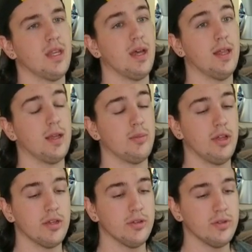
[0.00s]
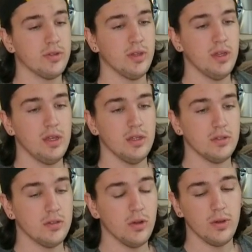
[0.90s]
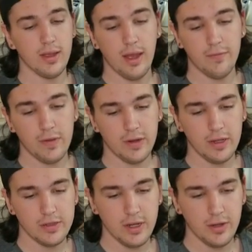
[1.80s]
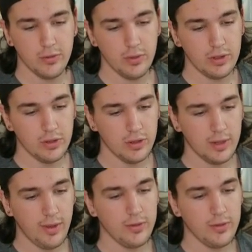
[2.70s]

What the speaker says: like plecos. So I figured his channel is really good. I might as